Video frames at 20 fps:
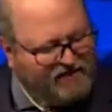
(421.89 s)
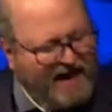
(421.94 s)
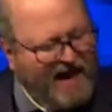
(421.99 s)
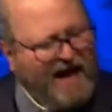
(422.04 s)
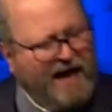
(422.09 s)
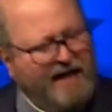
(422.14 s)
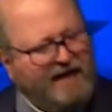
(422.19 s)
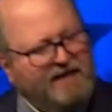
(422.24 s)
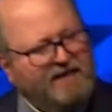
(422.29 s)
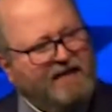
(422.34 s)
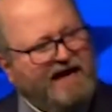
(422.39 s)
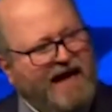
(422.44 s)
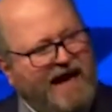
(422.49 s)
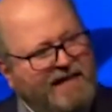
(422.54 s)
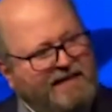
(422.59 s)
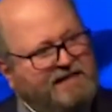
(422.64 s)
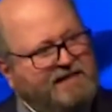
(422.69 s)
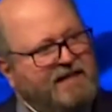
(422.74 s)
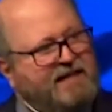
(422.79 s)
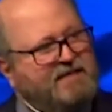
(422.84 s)
God in the
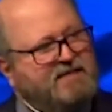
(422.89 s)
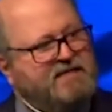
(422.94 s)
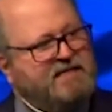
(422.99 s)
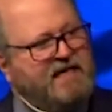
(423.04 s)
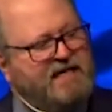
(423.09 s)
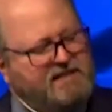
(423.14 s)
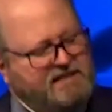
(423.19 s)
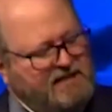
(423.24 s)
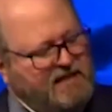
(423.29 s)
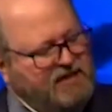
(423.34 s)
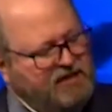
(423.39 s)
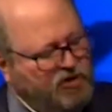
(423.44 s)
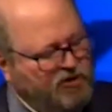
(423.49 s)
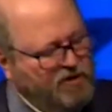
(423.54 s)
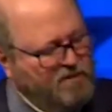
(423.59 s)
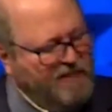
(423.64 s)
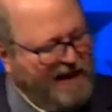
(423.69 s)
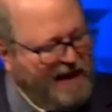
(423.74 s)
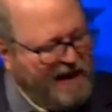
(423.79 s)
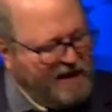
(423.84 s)
1960s on a
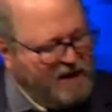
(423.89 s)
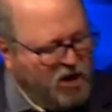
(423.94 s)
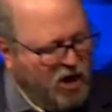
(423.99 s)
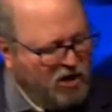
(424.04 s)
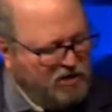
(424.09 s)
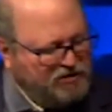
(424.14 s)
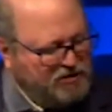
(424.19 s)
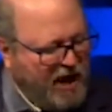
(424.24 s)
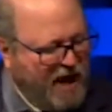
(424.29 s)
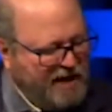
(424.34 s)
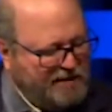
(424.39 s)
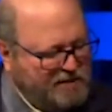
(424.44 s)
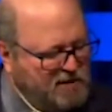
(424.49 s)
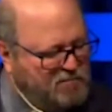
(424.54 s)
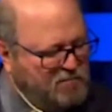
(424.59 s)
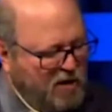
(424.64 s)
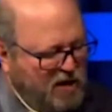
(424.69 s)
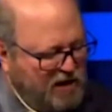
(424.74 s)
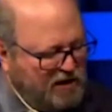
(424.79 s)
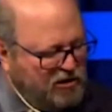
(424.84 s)
man called Dr.
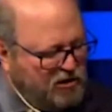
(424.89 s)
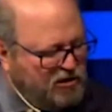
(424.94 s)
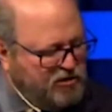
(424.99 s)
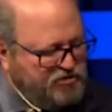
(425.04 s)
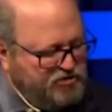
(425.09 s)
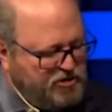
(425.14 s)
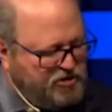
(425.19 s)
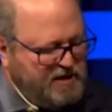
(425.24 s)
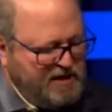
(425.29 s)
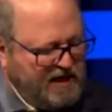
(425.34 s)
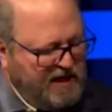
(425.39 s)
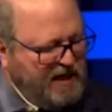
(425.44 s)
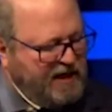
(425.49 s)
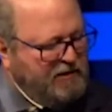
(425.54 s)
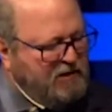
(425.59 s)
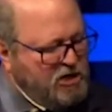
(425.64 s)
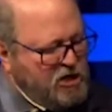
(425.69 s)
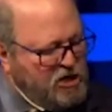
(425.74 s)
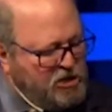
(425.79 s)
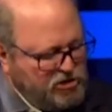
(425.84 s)
Martin Luther
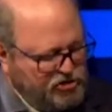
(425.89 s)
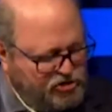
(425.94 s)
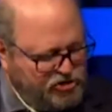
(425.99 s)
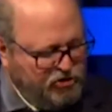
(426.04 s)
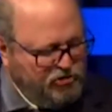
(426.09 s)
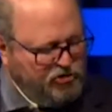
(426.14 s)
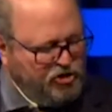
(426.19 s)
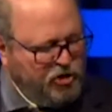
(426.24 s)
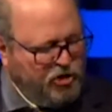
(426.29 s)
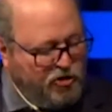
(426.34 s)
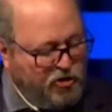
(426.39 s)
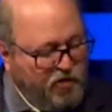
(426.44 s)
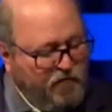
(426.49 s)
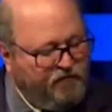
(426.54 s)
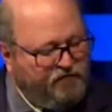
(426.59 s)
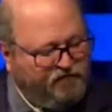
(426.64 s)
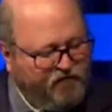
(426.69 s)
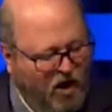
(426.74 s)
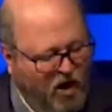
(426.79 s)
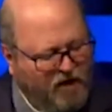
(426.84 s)
King Jr. who
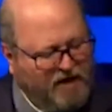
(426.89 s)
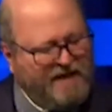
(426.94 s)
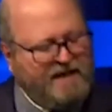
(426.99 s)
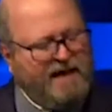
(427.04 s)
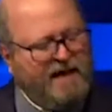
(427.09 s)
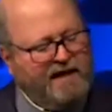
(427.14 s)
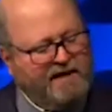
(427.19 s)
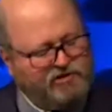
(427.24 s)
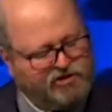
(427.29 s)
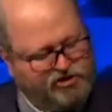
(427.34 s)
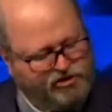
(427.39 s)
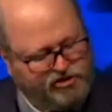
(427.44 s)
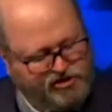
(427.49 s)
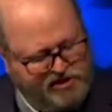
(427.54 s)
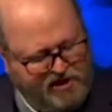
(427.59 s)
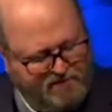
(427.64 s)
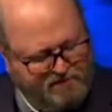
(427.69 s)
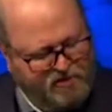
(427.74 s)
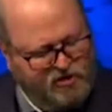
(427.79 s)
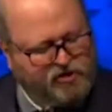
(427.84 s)
fought against
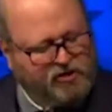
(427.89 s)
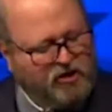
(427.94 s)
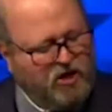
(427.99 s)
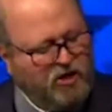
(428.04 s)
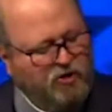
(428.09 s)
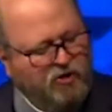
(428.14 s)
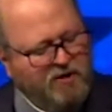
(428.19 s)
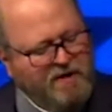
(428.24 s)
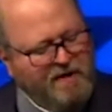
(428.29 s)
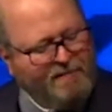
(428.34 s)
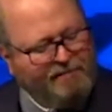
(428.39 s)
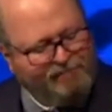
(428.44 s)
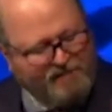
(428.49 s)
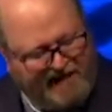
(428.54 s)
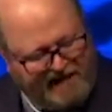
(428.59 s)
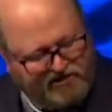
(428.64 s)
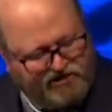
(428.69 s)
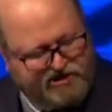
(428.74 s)
Jim Crow and